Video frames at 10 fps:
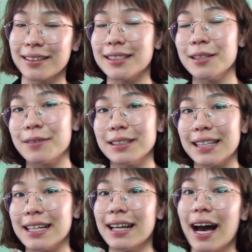the difference
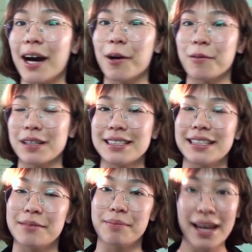in how we
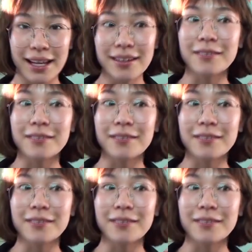see men